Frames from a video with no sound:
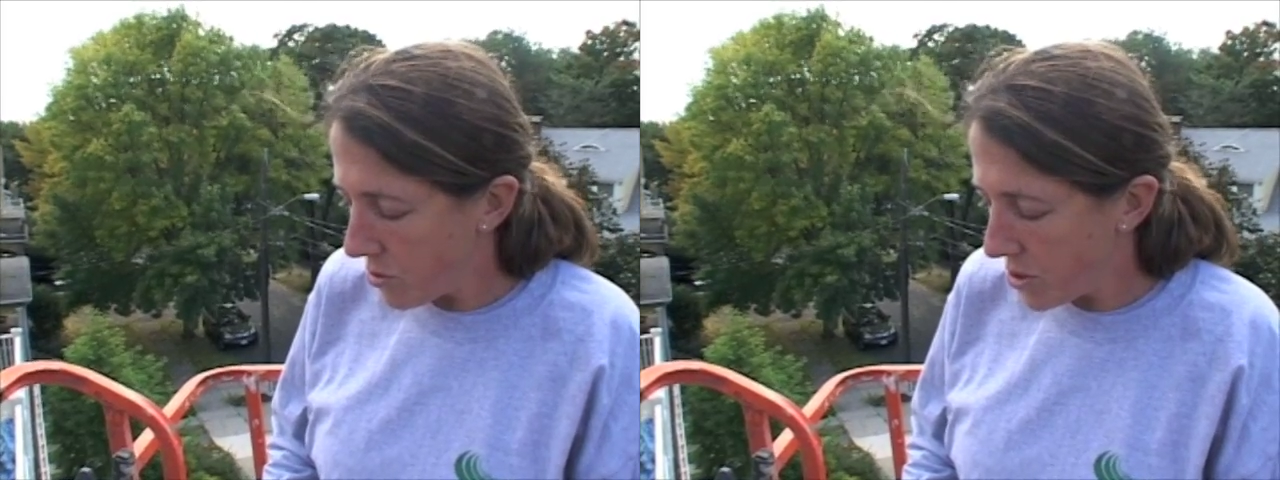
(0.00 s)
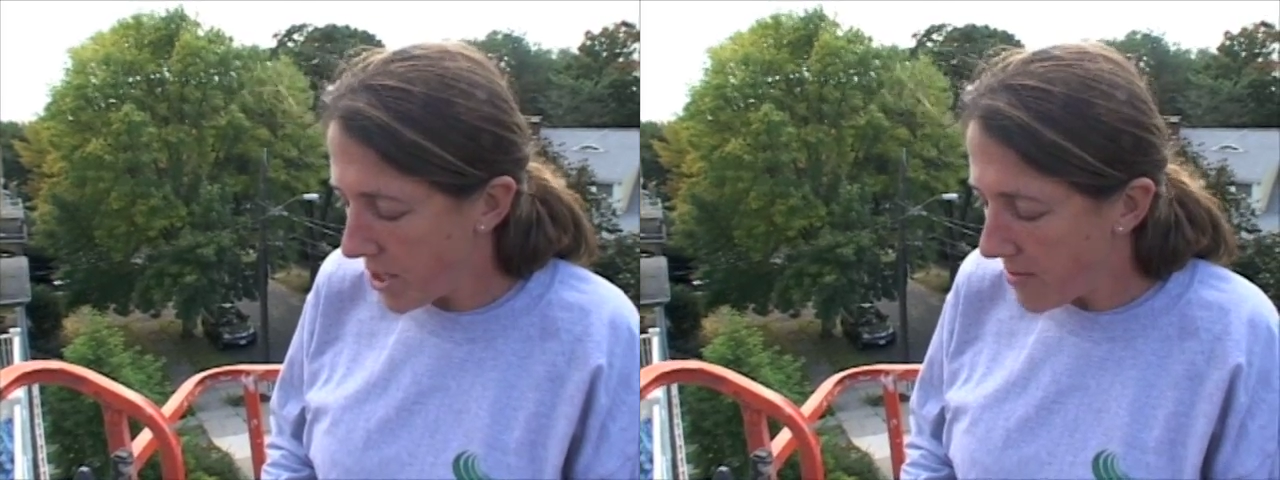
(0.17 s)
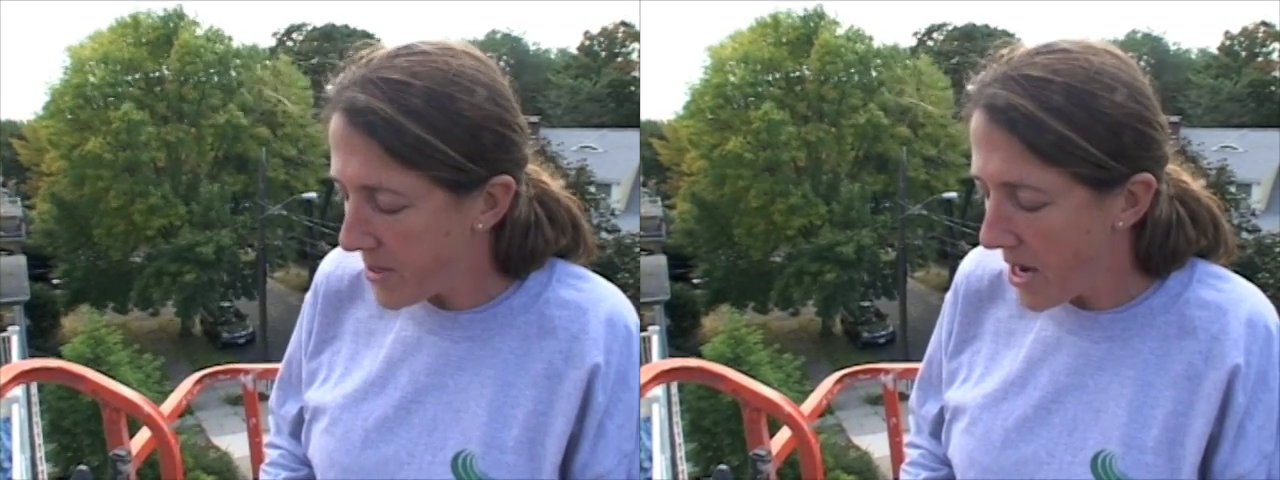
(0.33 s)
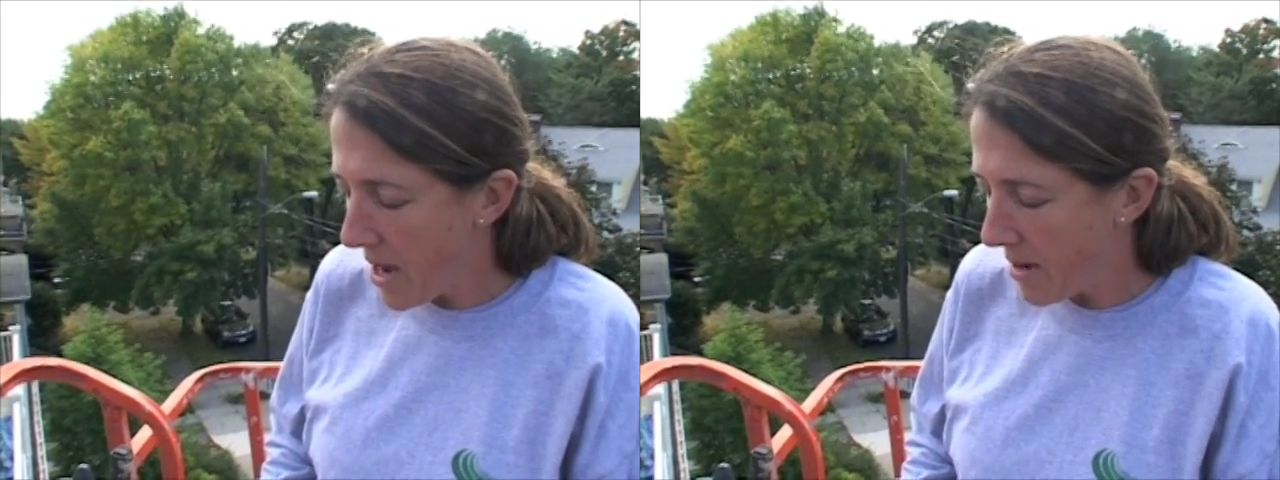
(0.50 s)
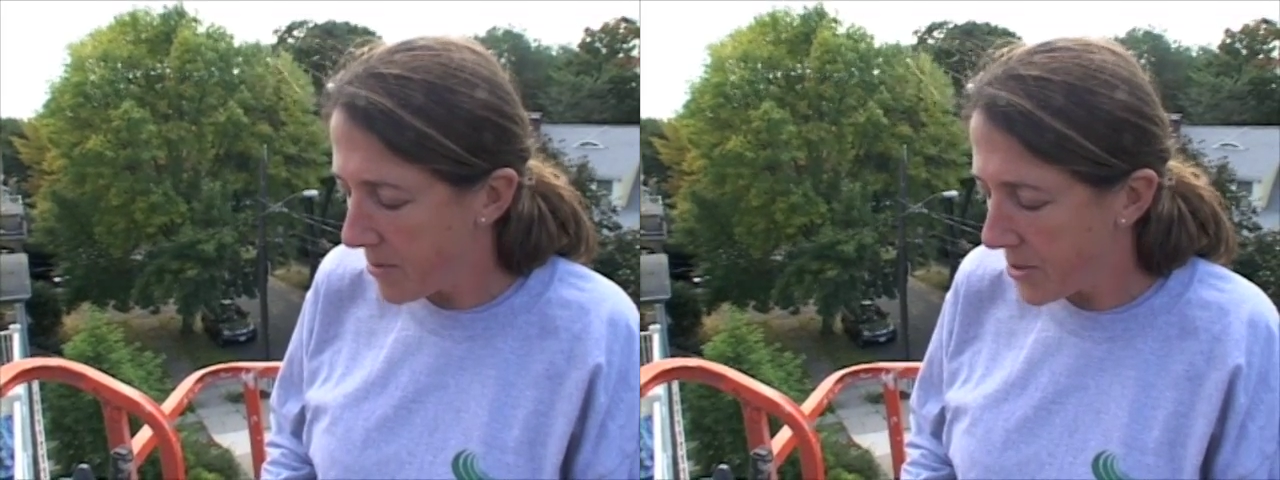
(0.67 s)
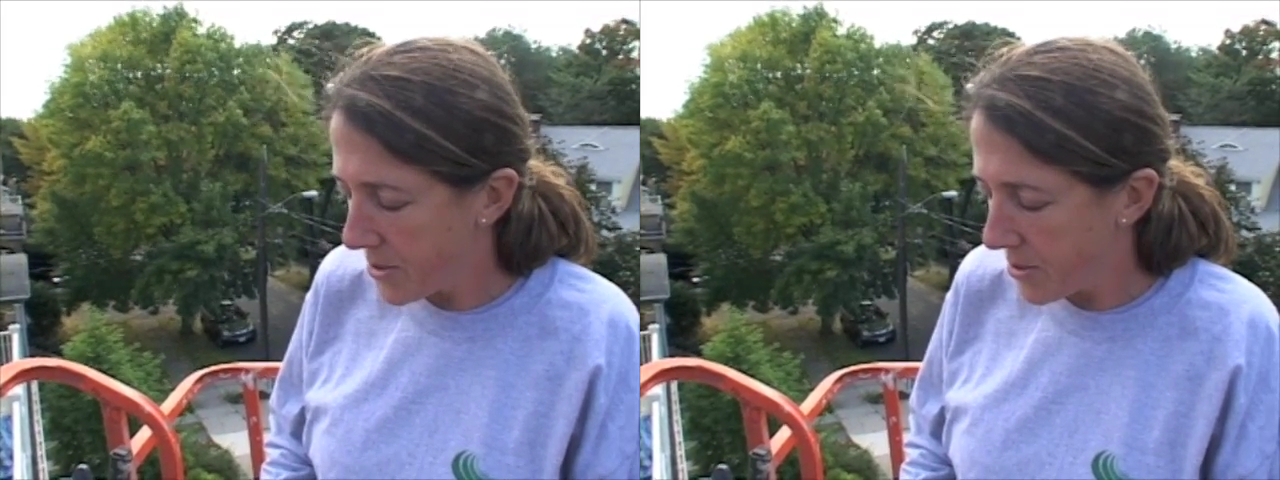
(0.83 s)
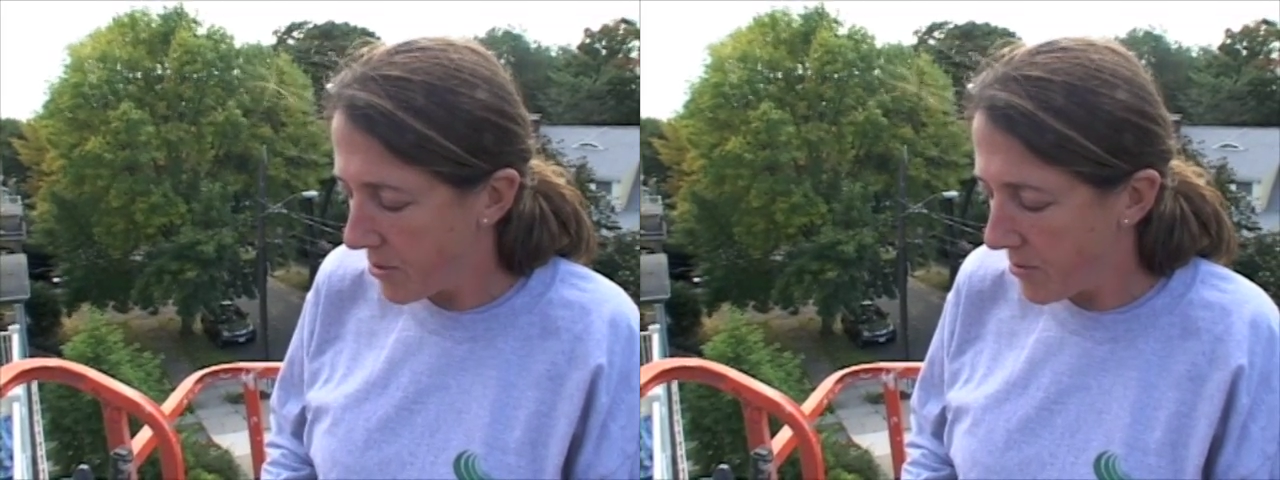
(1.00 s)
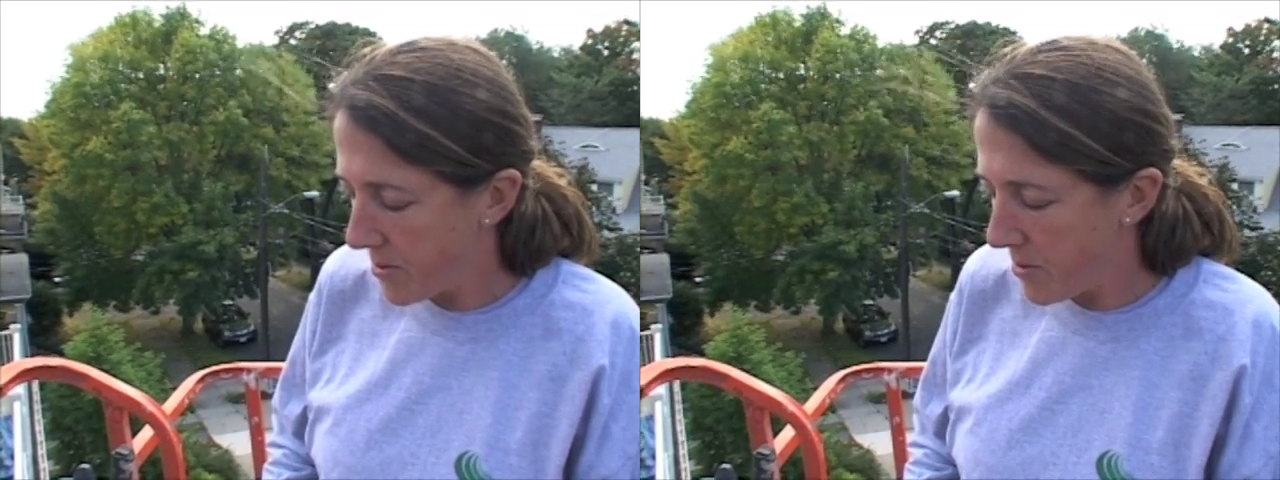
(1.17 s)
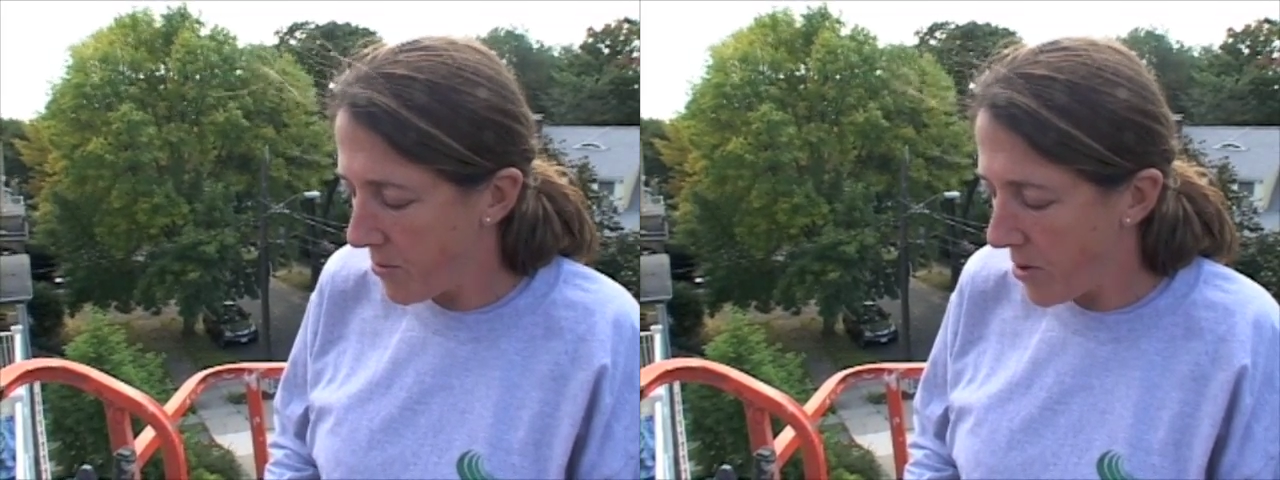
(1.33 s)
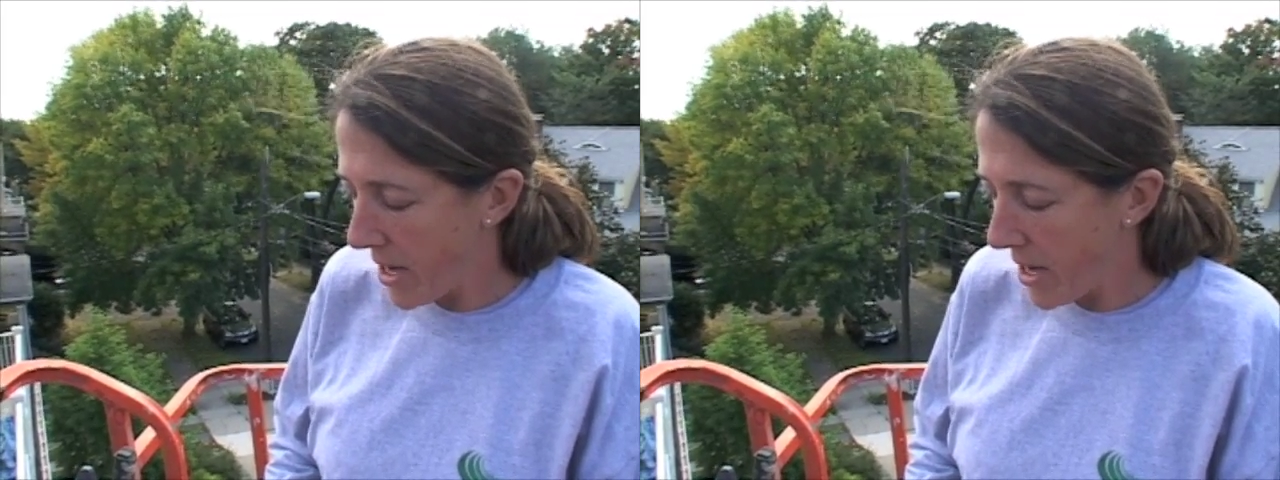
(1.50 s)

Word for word: sometimes people